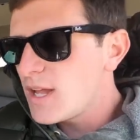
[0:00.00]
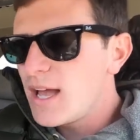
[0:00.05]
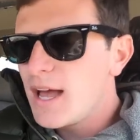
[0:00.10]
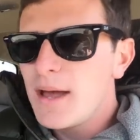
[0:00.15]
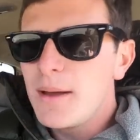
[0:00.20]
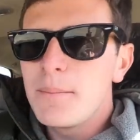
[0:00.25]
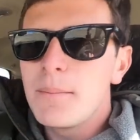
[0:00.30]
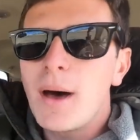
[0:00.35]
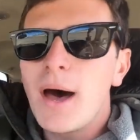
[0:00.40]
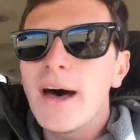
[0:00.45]

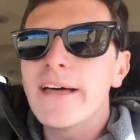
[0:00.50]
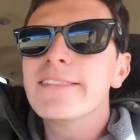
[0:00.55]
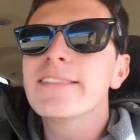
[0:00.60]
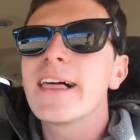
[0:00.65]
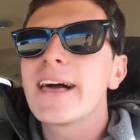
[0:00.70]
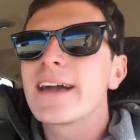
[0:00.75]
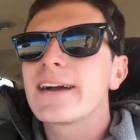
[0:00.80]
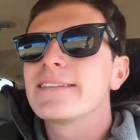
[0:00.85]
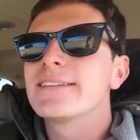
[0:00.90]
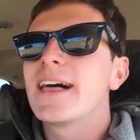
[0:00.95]
um,
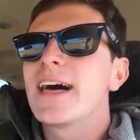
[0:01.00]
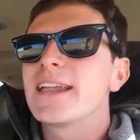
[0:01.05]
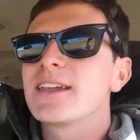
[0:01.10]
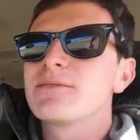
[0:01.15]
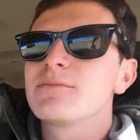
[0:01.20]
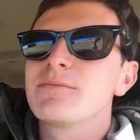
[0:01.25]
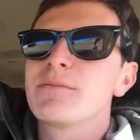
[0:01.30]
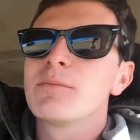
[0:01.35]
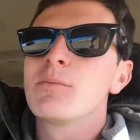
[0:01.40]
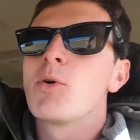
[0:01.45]
unlike a lot
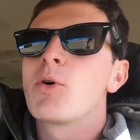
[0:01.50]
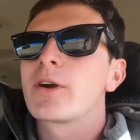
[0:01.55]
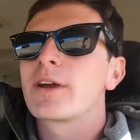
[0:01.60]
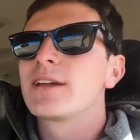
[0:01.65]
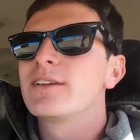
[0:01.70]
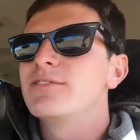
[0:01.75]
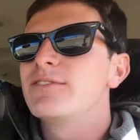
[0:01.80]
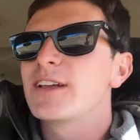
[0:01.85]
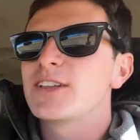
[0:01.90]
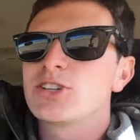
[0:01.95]
of more
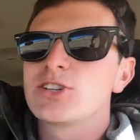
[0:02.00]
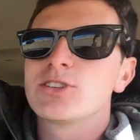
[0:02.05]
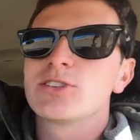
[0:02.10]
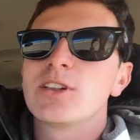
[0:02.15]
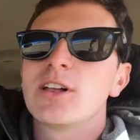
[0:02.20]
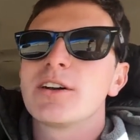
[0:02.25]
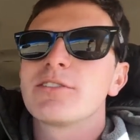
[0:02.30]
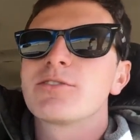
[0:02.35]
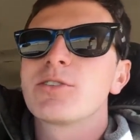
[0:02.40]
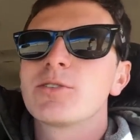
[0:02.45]

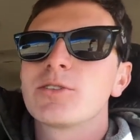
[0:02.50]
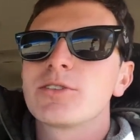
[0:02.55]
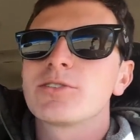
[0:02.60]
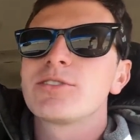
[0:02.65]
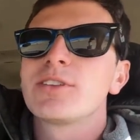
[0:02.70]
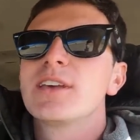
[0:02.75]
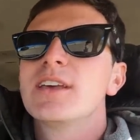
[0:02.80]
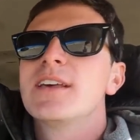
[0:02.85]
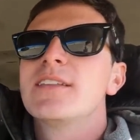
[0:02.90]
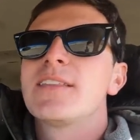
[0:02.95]
conventional
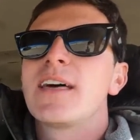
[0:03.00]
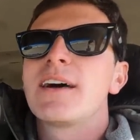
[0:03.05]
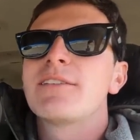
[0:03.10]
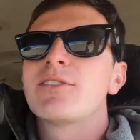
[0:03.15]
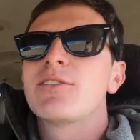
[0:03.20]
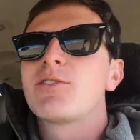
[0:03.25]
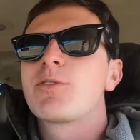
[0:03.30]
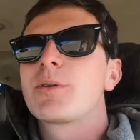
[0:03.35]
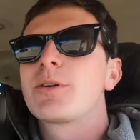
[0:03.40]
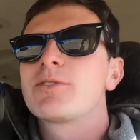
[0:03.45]
off-roaders that have
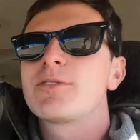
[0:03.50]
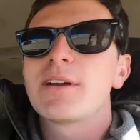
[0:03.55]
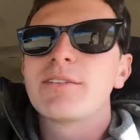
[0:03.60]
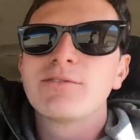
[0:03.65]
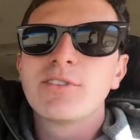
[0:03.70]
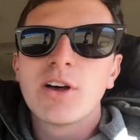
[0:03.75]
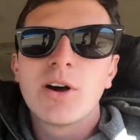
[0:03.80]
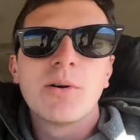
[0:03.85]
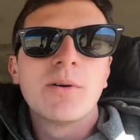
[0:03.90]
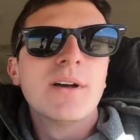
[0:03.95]
a four-wheel
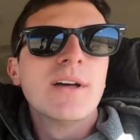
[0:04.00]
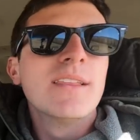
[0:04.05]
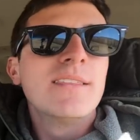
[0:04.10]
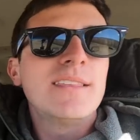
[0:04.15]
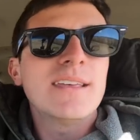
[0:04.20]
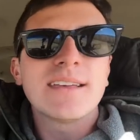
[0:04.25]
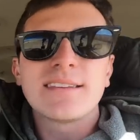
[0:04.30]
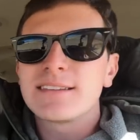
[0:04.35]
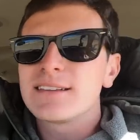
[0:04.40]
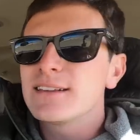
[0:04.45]
drive low,
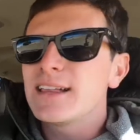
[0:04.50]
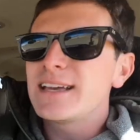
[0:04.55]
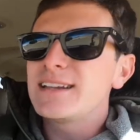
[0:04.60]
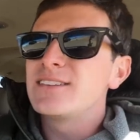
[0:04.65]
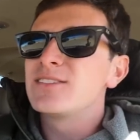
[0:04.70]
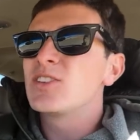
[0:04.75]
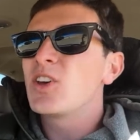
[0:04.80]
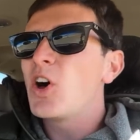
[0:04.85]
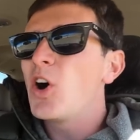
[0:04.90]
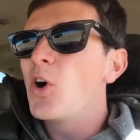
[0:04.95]
the
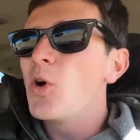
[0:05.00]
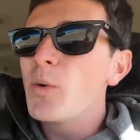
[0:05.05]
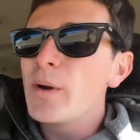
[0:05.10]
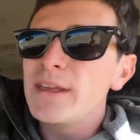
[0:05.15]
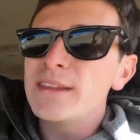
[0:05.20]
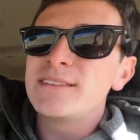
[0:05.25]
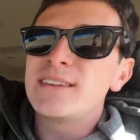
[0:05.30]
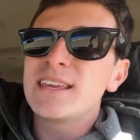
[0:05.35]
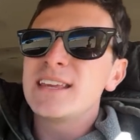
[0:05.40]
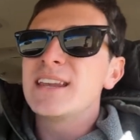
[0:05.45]
Escalade is
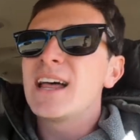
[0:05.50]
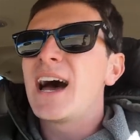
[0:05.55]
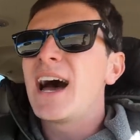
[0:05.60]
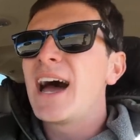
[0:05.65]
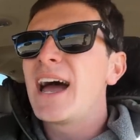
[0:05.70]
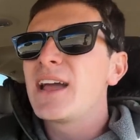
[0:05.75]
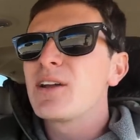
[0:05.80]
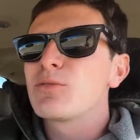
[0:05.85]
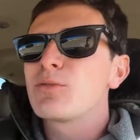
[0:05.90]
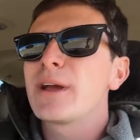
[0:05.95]
always in
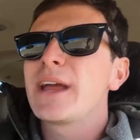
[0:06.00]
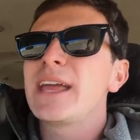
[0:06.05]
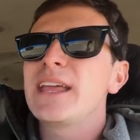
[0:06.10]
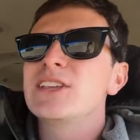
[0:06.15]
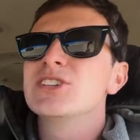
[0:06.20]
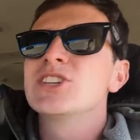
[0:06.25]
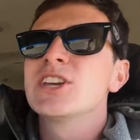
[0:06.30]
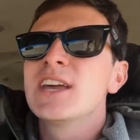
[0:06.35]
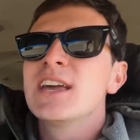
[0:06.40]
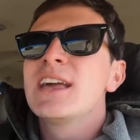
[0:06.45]
high
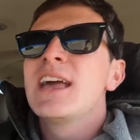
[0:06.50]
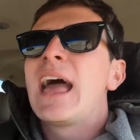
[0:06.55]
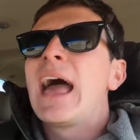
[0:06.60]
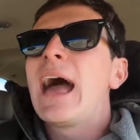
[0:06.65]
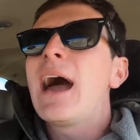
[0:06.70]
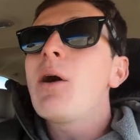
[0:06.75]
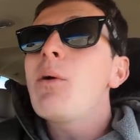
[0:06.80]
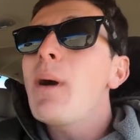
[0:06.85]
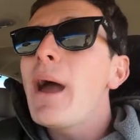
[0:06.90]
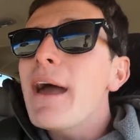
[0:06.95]
range.
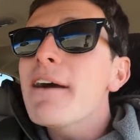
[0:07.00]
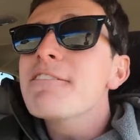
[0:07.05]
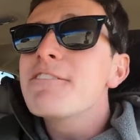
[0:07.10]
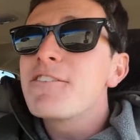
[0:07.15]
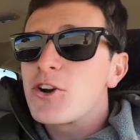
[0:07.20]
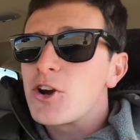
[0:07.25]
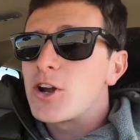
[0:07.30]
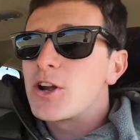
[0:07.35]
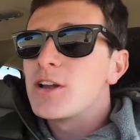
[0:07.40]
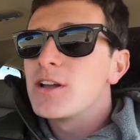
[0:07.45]

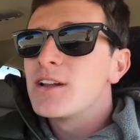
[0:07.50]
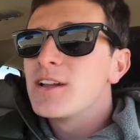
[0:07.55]
However,